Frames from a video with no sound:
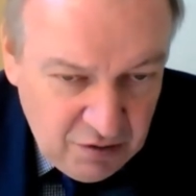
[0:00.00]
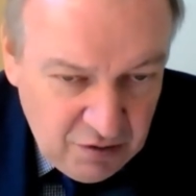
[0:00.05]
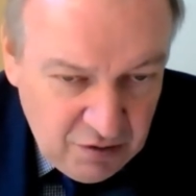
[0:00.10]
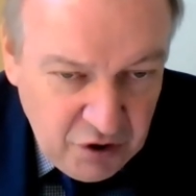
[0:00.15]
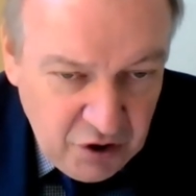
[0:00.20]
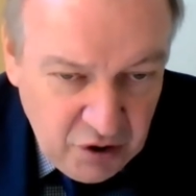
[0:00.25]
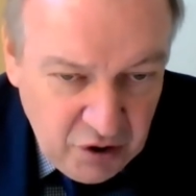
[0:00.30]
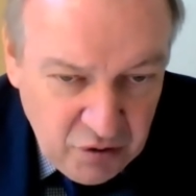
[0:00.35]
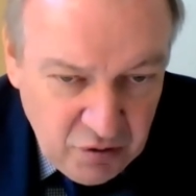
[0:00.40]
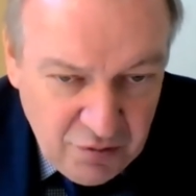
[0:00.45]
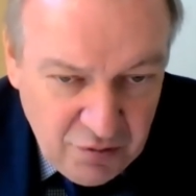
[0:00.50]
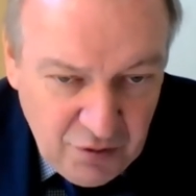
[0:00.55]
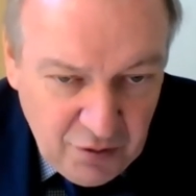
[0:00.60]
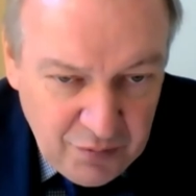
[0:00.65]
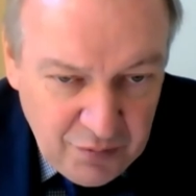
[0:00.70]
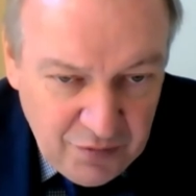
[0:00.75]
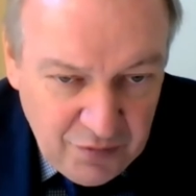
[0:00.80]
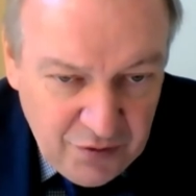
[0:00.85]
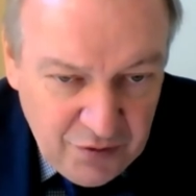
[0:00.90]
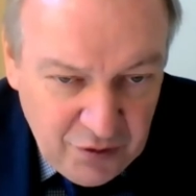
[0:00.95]
youth
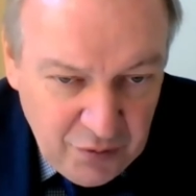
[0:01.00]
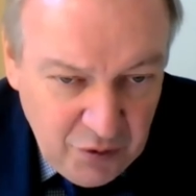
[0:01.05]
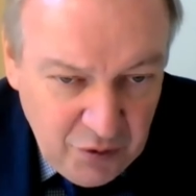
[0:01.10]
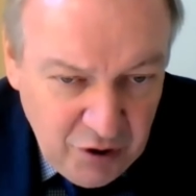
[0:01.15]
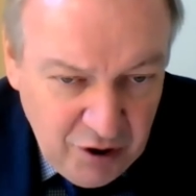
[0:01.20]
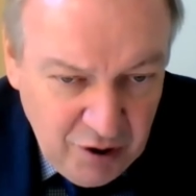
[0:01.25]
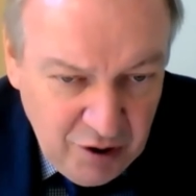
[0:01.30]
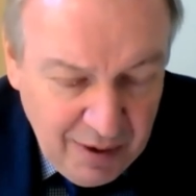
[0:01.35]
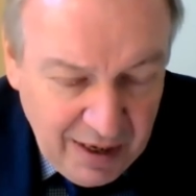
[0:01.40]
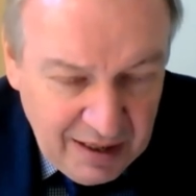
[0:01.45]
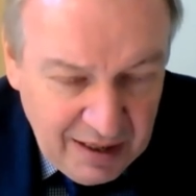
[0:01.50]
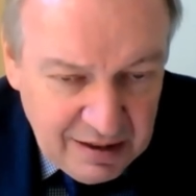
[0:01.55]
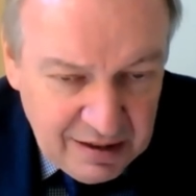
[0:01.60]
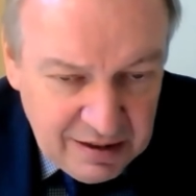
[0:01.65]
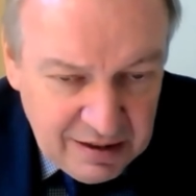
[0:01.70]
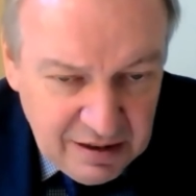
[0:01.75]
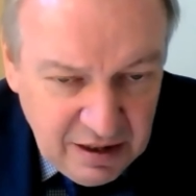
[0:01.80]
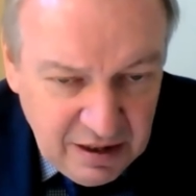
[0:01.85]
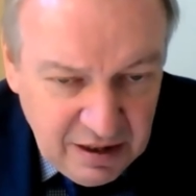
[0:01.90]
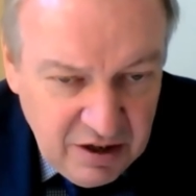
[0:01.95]
from Unimed.
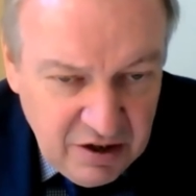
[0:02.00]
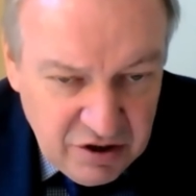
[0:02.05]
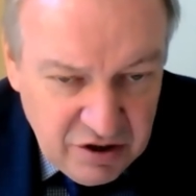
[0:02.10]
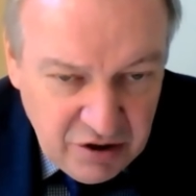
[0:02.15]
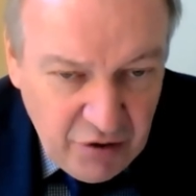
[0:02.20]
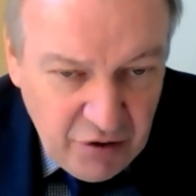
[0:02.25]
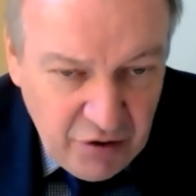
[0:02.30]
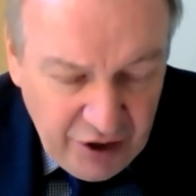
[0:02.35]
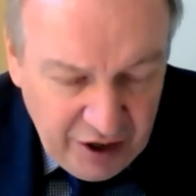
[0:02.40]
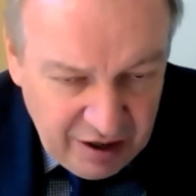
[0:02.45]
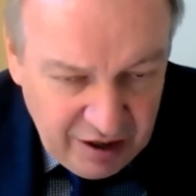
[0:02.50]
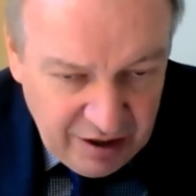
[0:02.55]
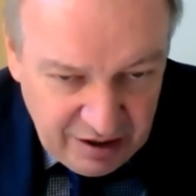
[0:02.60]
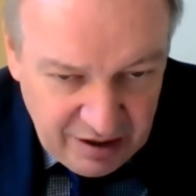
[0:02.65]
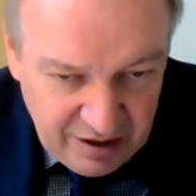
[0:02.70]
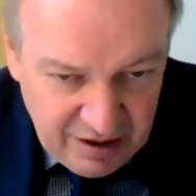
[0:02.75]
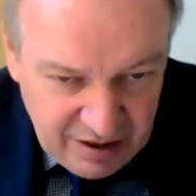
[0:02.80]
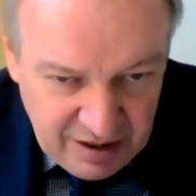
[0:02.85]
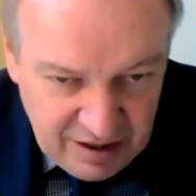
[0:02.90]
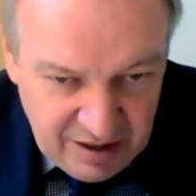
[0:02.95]
So I
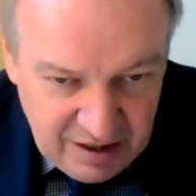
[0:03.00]
think